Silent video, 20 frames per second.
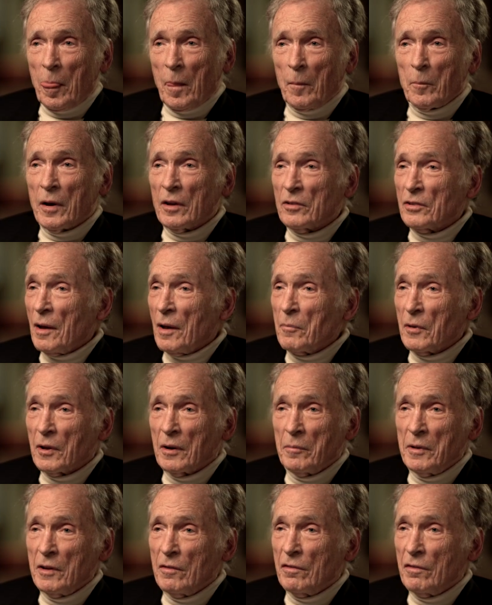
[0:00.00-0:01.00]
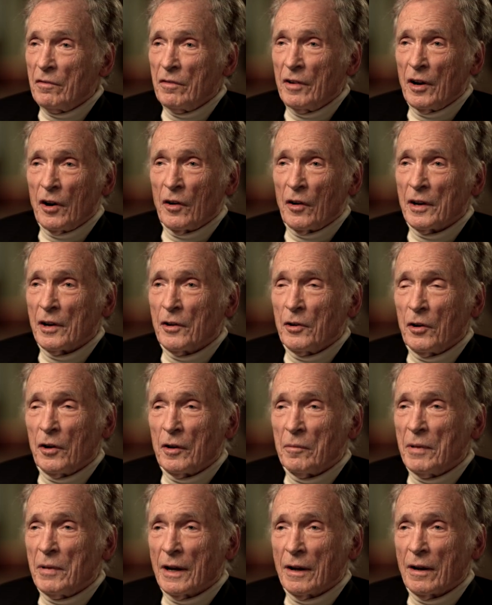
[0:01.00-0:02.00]
because I'm going to be very good,
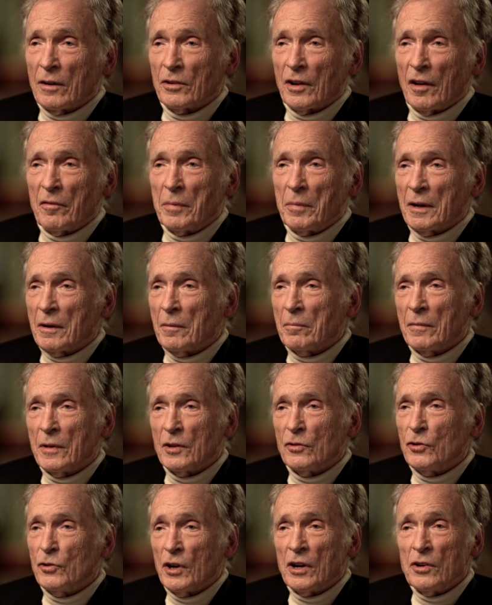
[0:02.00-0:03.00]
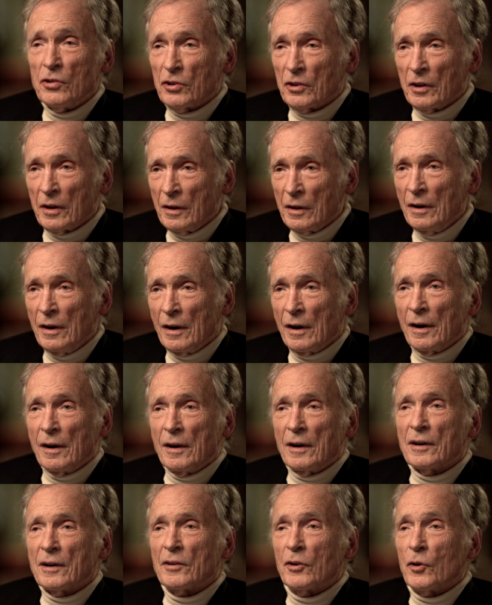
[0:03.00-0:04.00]
because I've been a magician
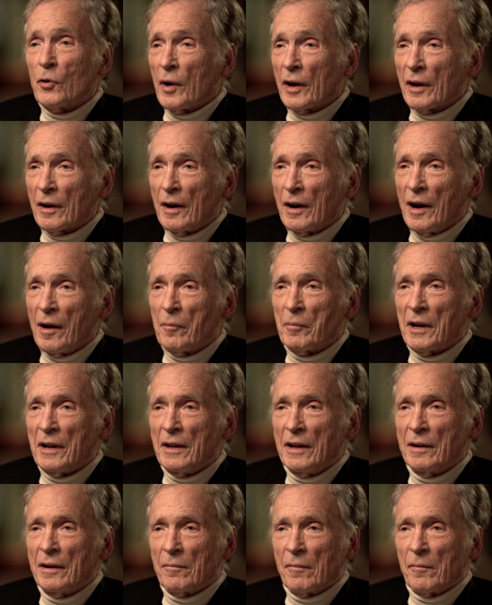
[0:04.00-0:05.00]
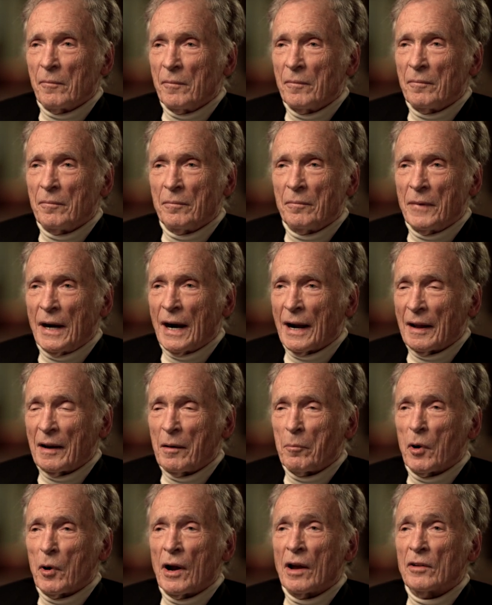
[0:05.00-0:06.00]
doing comedy back in
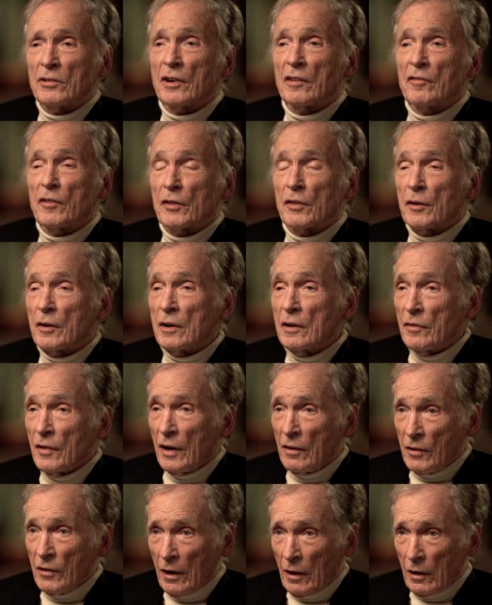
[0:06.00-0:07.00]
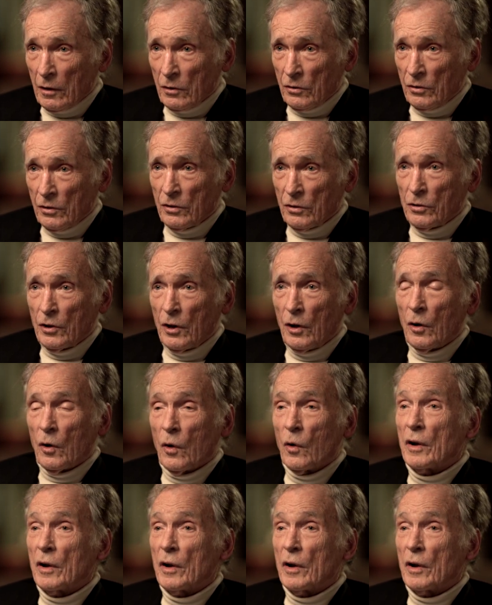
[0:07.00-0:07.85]
Nebraska for $35 a show,